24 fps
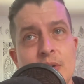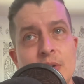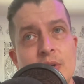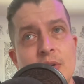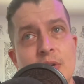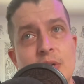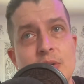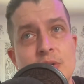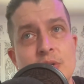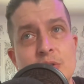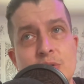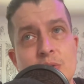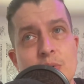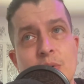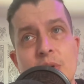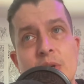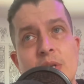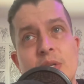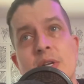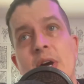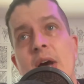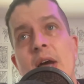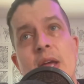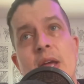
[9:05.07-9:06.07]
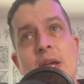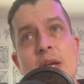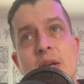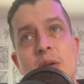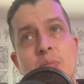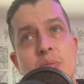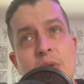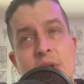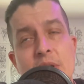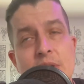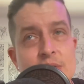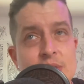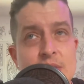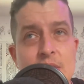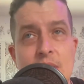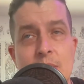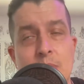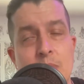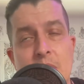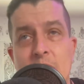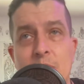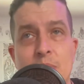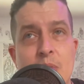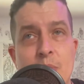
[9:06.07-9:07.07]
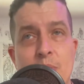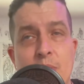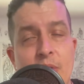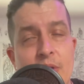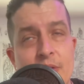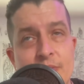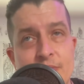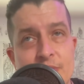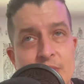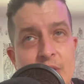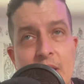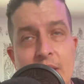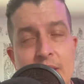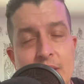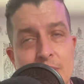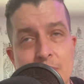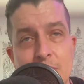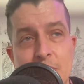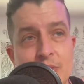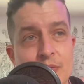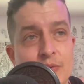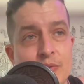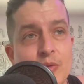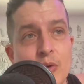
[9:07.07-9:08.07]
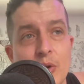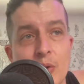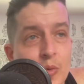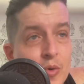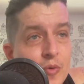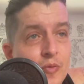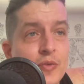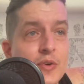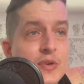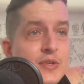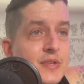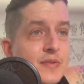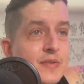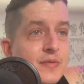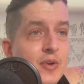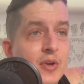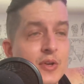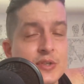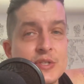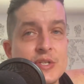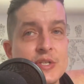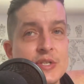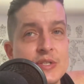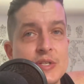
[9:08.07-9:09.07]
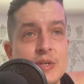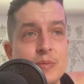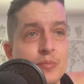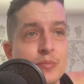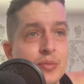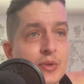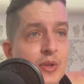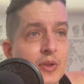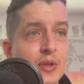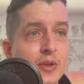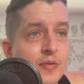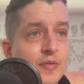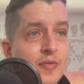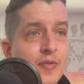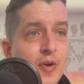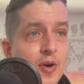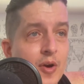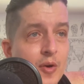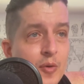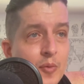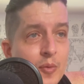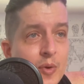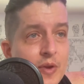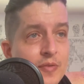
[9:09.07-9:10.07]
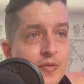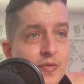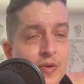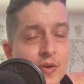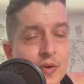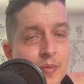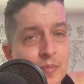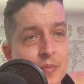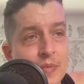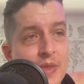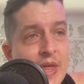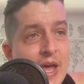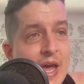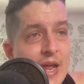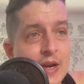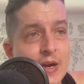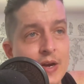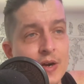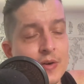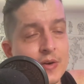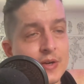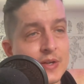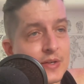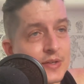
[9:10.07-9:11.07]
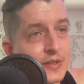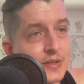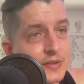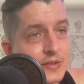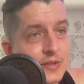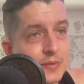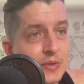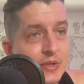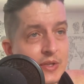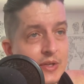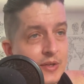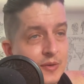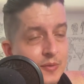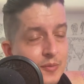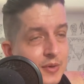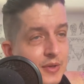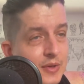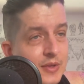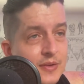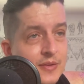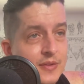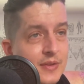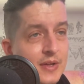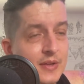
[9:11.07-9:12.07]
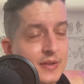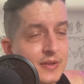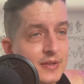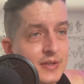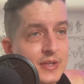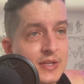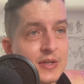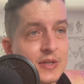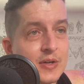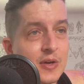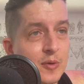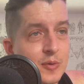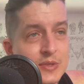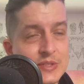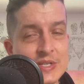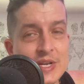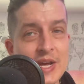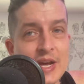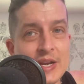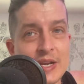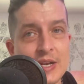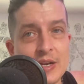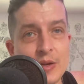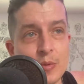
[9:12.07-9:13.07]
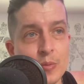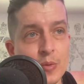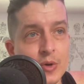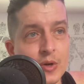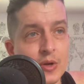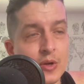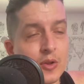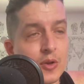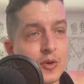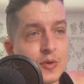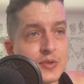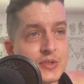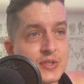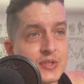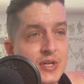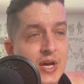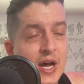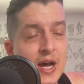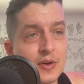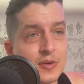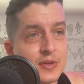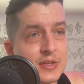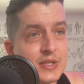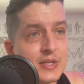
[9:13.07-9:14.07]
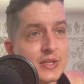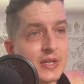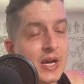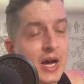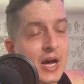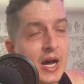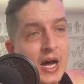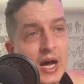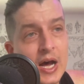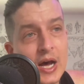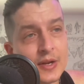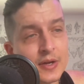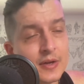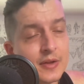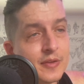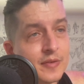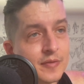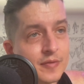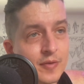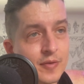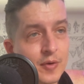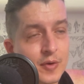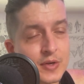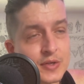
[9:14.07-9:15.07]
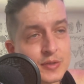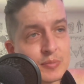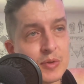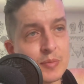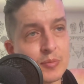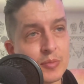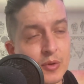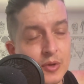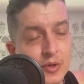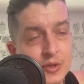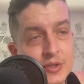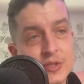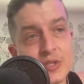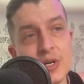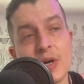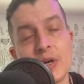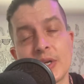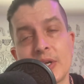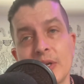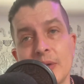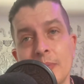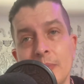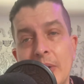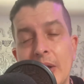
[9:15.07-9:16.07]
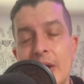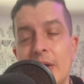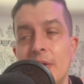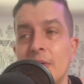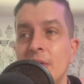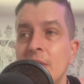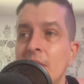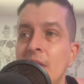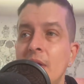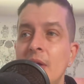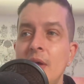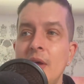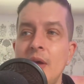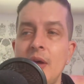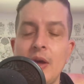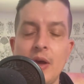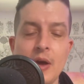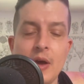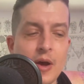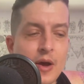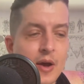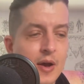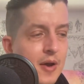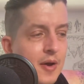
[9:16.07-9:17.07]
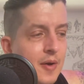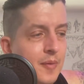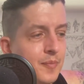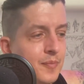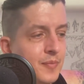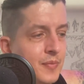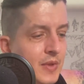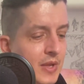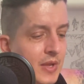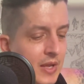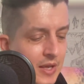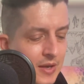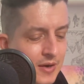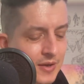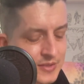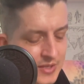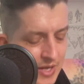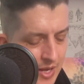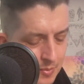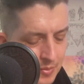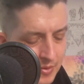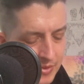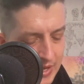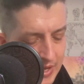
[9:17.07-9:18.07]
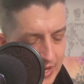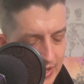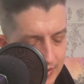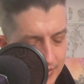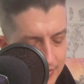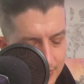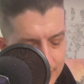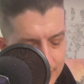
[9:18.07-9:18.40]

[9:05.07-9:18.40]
enjoy dying in a place that many people have died in before. Well, first of all, she's completely far away from that area to begin with. Nikko is not anywhere close to Aokigahara, the forest people are talking about. And on top of that,